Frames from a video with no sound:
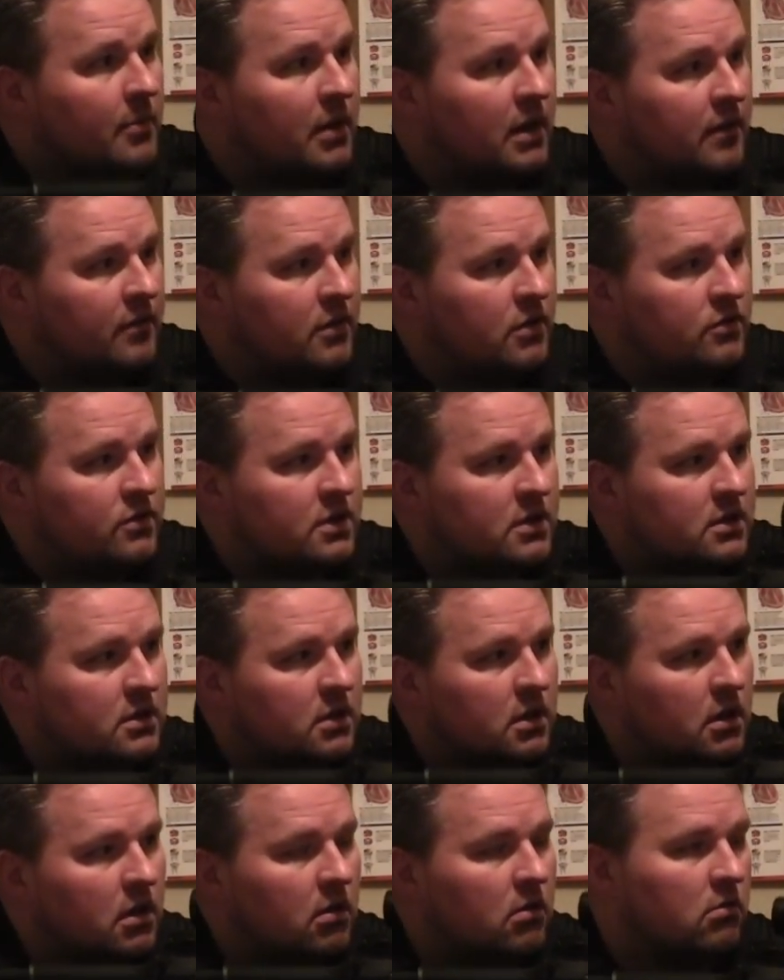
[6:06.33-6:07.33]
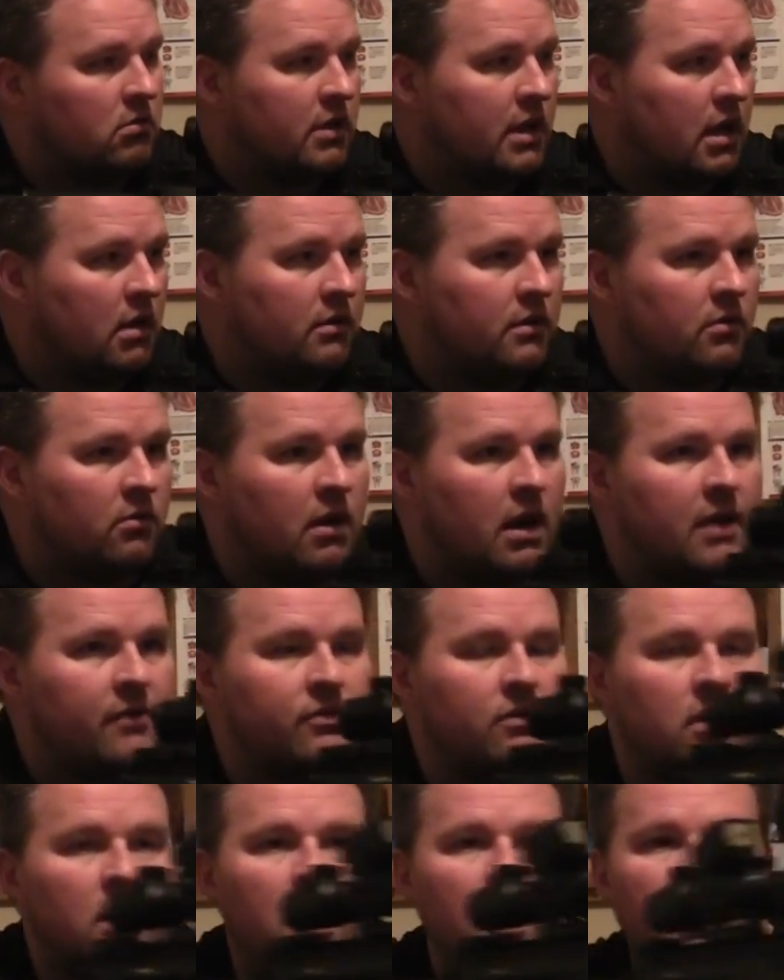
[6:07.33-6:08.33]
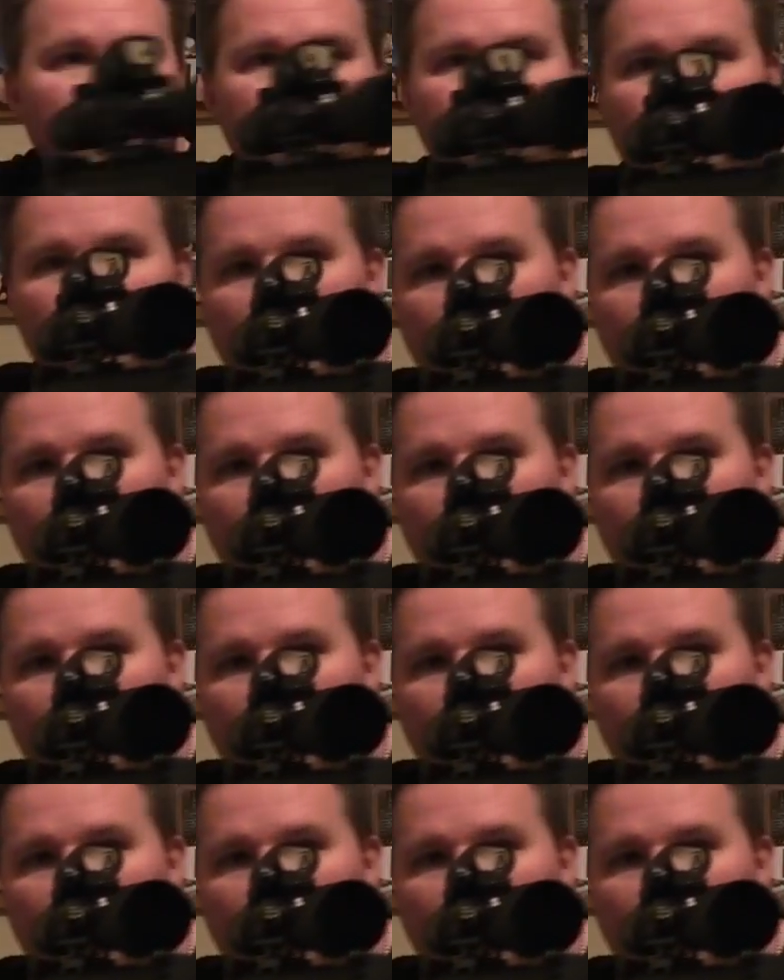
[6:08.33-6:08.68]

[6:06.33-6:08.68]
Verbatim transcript: But if you just you know carry the rifle up